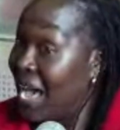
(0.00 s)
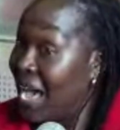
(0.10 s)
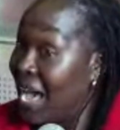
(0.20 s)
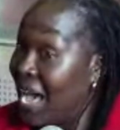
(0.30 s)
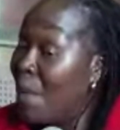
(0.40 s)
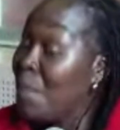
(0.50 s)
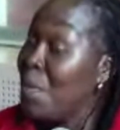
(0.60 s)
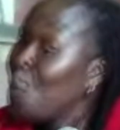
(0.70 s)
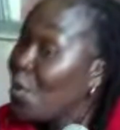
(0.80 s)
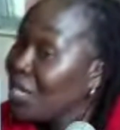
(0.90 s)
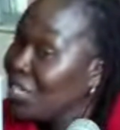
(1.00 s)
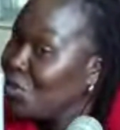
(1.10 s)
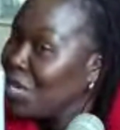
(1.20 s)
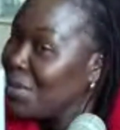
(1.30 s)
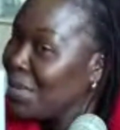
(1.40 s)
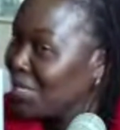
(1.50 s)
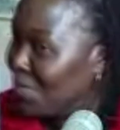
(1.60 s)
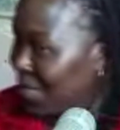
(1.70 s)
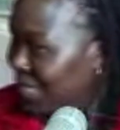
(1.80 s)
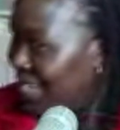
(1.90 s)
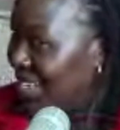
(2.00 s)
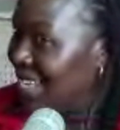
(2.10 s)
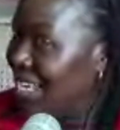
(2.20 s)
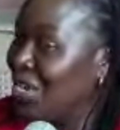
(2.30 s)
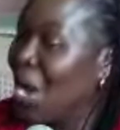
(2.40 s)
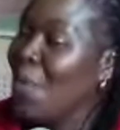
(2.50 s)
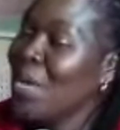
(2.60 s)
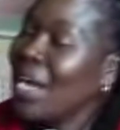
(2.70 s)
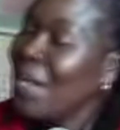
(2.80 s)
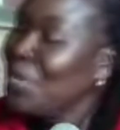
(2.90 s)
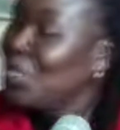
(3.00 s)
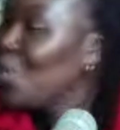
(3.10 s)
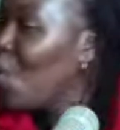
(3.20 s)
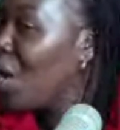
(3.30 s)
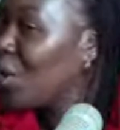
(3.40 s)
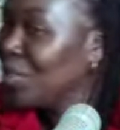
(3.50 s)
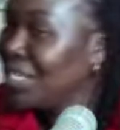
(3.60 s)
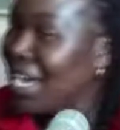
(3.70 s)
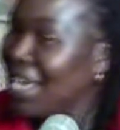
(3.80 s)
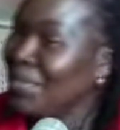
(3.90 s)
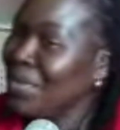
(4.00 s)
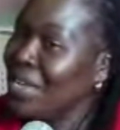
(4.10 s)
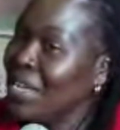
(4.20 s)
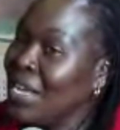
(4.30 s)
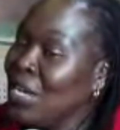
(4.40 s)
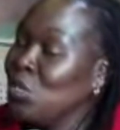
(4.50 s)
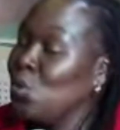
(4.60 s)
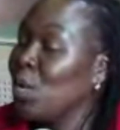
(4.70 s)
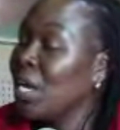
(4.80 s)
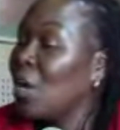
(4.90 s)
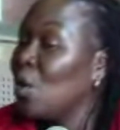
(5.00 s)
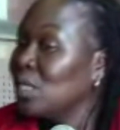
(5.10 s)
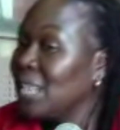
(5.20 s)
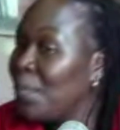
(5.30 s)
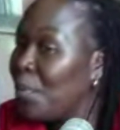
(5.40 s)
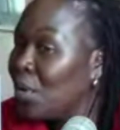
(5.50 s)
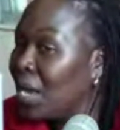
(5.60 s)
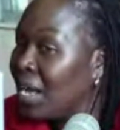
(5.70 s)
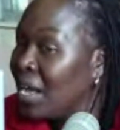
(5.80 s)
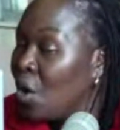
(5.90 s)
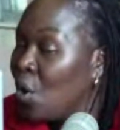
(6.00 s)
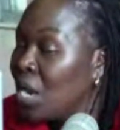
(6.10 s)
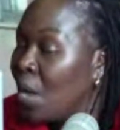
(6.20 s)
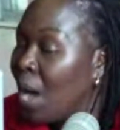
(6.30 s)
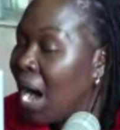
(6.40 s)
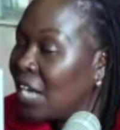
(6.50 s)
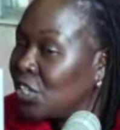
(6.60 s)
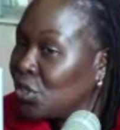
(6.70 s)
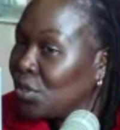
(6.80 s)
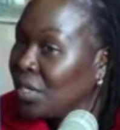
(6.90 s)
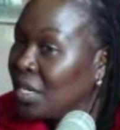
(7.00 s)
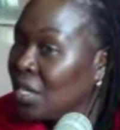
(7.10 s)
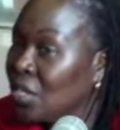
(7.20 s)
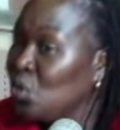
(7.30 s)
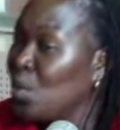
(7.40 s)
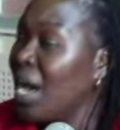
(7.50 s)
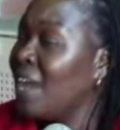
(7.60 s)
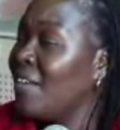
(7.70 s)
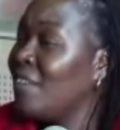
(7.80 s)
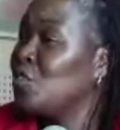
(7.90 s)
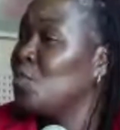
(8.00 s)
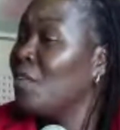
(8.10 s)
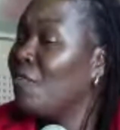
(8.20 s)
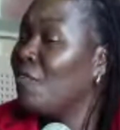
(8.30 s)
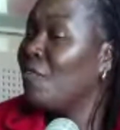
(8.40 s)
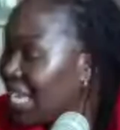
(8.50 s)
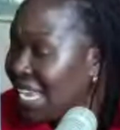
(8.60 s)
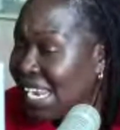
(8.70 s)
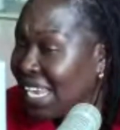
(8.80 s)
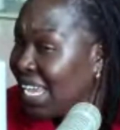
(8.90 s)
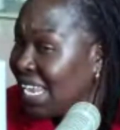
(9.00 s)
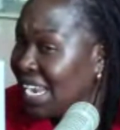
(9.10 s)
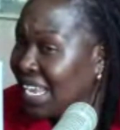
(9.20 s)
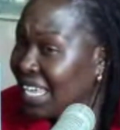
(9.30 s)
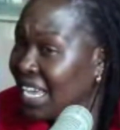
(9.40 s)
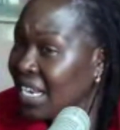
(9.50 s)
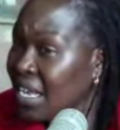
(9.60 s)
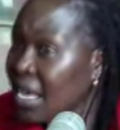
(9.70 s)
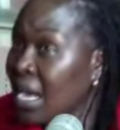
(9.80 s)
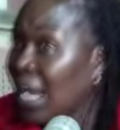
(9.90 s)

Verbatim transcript: Are people responding to emails better? Are we coming to work on time? Do we close up on our on our action? Do we have to be followed again and again and again?